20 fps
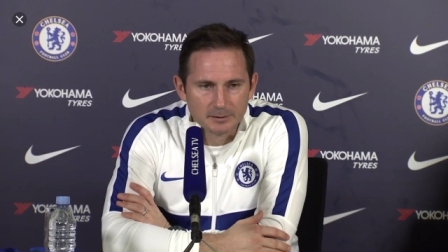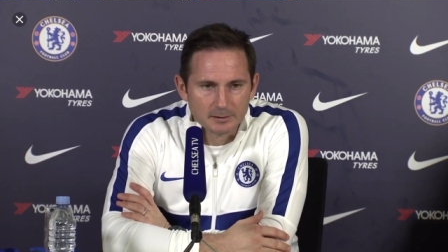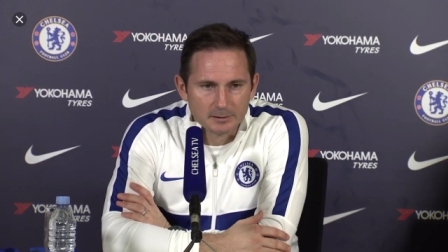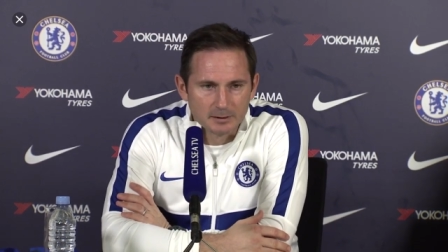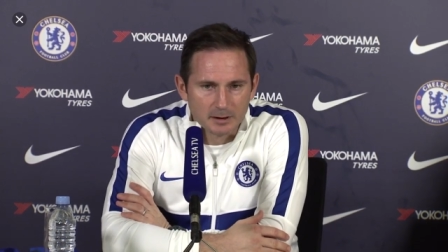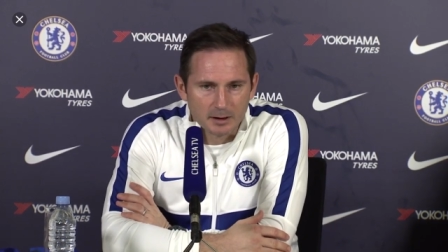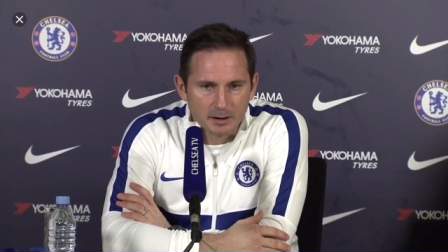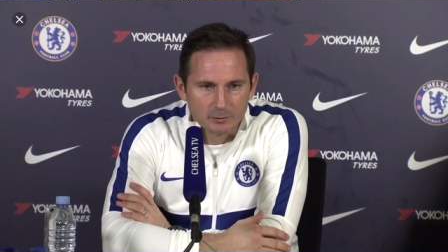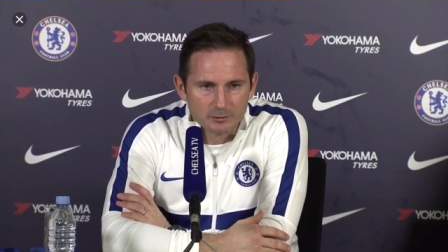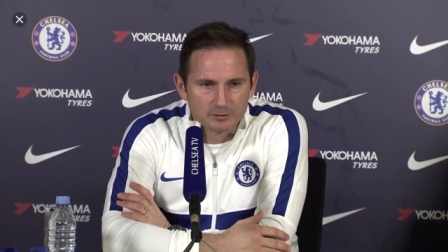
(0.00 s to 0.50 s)

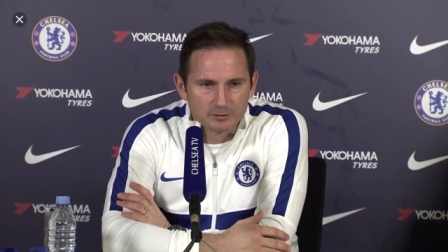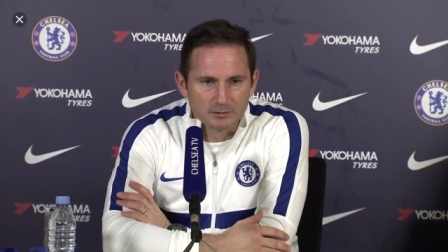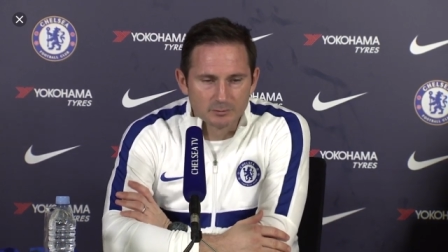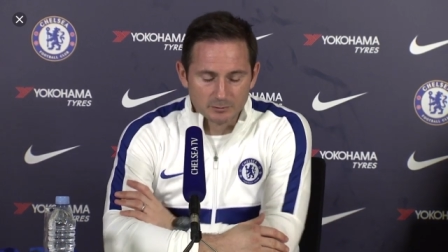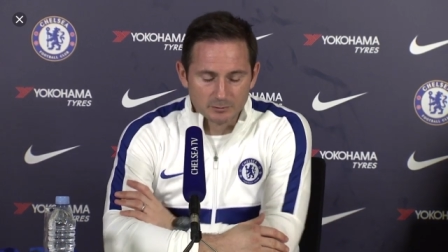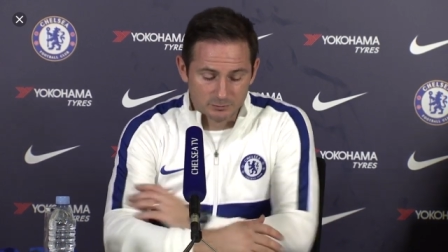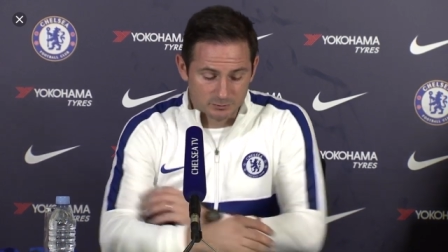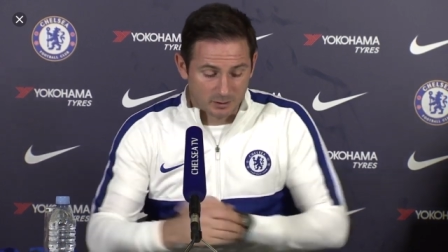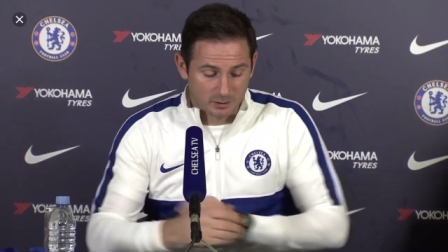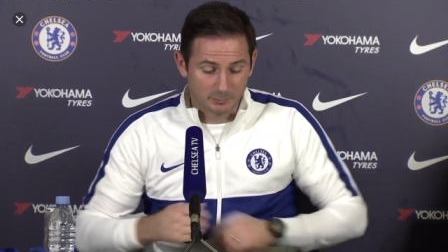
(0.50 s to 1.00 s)
is going
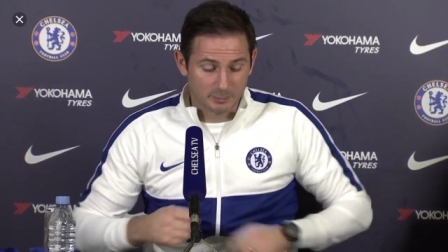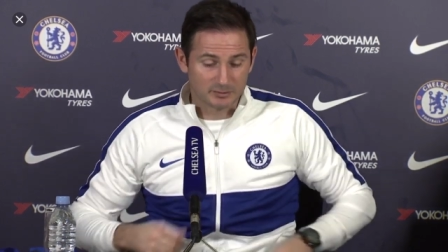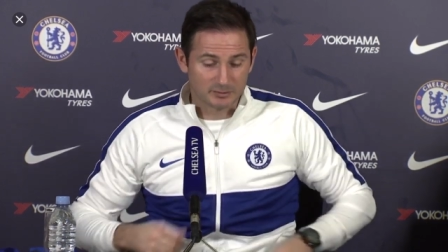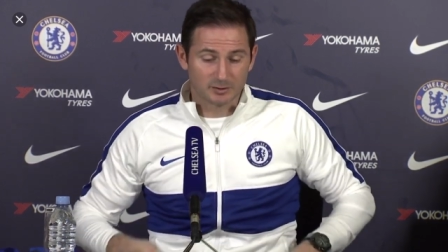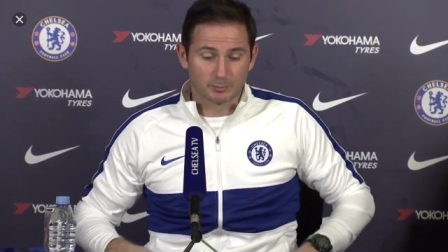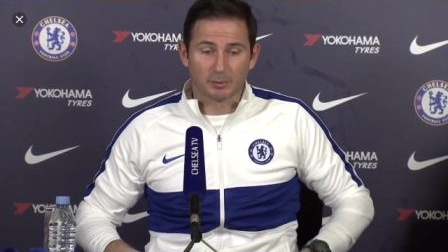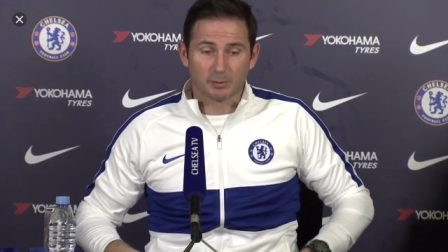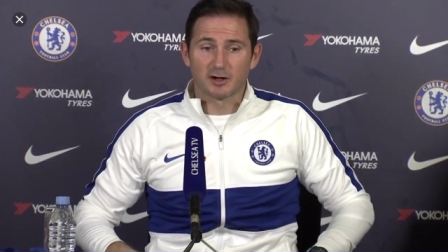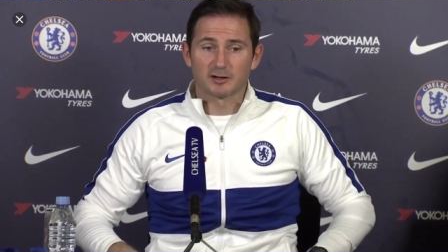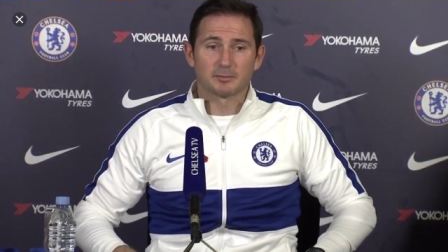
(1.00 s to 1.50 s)
to be
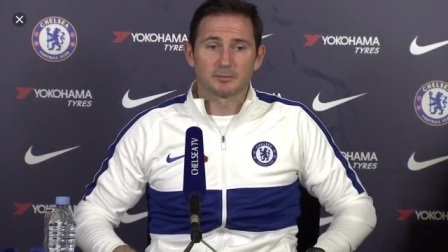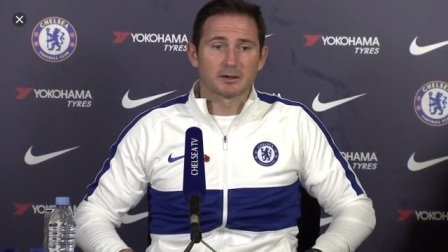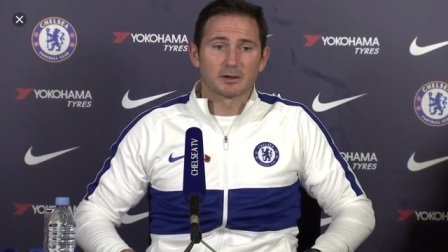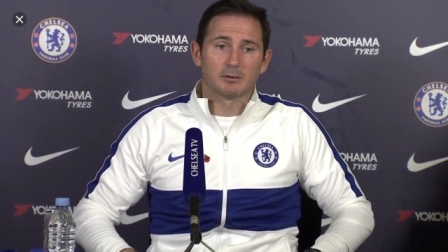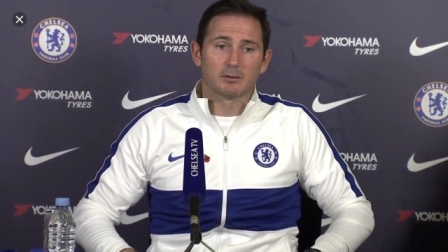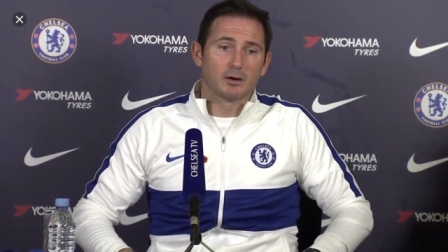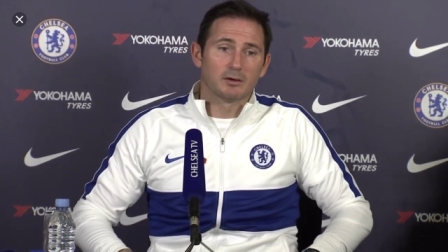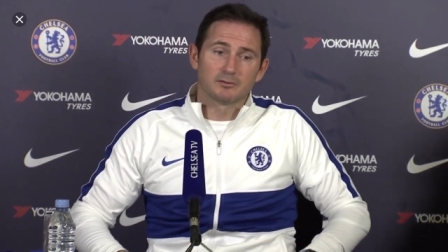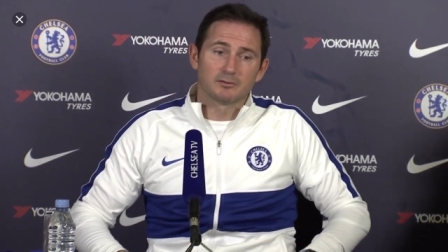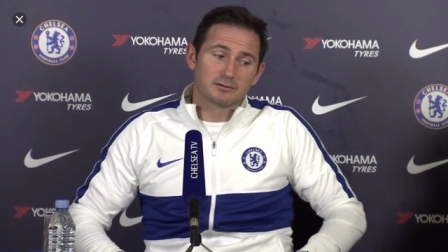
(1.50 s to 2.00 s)
very
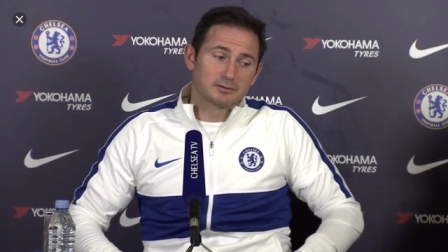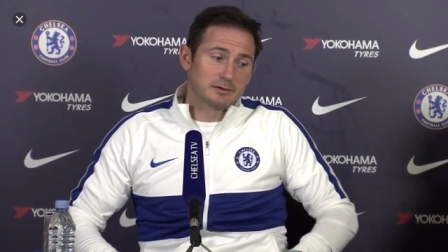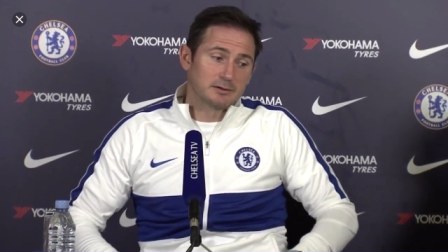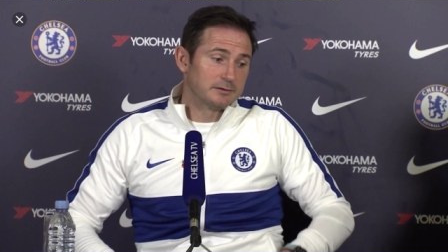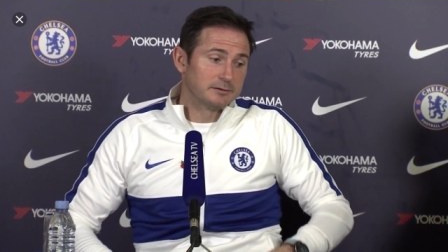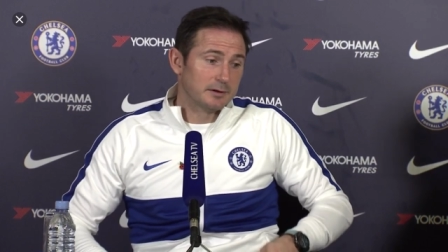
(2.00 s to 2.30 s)
tough.